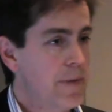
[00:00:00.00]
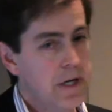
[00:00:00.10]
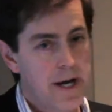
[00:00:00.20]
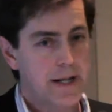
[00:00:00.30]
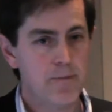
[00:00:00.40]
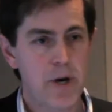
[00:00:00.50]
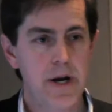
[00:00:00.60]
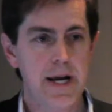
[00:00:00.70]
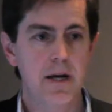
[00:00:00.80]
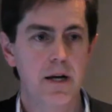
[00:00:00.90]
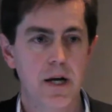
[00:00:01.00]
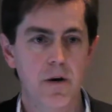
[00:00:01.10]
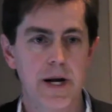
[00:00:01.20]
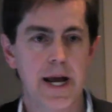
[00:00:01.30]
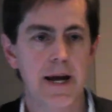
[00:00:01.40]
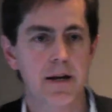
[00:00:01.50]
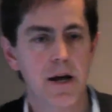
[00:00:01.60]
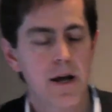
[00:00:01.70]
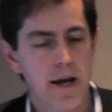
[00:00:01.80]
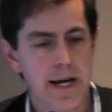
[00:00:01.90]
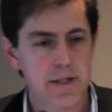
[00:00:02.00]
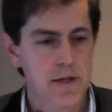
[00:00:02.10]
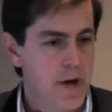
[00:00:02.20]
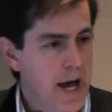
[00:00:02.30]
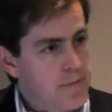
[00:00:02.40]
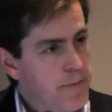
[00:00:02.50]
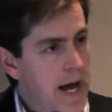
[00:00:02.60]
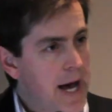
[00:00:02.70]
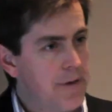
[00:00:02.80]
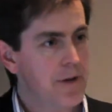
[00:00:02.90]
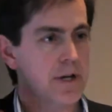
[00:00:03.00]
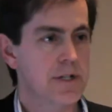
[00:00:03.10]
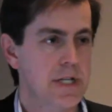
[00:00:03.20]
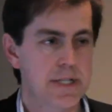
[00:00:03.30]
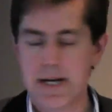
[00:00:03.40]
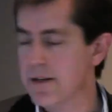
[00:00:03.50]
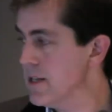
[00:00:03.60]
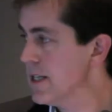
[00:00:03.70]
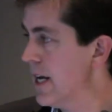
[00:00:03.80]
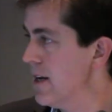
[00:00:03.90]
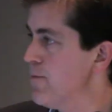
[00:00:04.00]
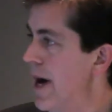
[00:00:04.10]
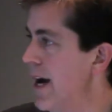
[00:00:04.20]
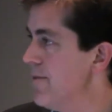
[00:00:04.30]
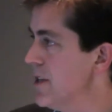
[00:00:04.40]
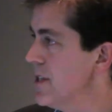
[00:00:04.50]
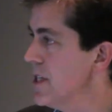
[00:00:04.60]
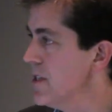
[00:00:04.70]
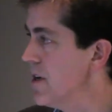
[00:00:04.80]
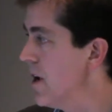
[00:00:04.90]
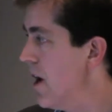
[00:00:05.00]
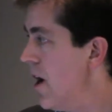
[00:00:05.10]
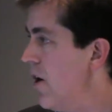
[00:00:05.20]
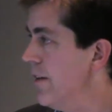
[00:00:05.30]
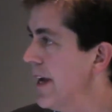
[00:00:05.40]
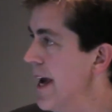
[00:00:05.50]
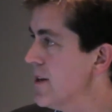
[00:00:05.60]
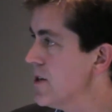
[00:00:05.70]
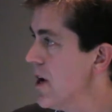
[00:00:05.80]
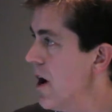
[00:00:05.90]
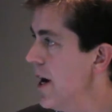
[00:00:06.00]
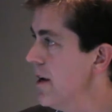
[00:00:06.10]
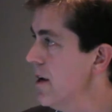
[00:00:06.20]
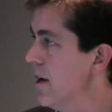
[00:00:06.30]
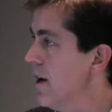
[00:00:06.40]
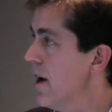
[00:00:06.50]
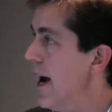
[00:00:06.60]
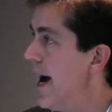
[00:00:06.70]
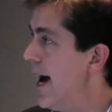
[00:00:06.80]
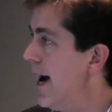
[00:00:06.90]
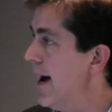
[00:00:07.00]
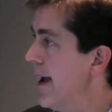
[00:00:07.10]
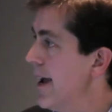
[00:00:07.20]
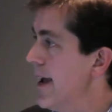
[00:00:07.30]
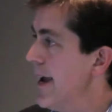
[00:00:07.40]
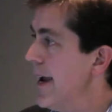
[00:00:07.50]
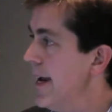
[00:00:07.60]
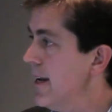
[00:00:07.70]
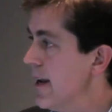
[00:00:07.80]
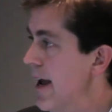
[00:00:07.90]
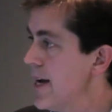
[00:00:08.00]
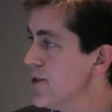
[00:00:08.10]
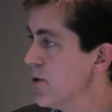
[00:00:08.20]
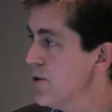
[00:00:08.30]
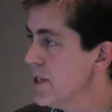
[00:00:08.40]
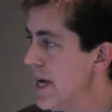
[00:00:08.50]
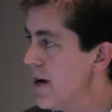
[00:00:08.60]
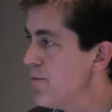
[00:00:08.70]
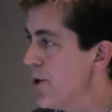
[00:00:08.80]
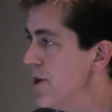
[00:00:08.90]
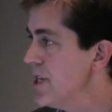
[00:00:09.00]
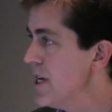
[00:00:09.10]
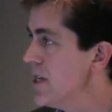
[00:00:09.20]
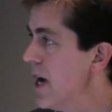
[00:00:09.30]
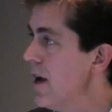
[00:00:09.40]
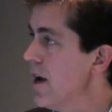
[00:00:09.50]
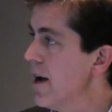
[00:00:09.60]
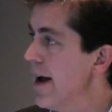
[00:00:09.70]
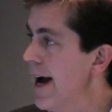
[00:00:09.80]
a bit like the bone anchored hearing aid. Part of it sits under the skin and part of it sits on the outside. It has a good sound processor.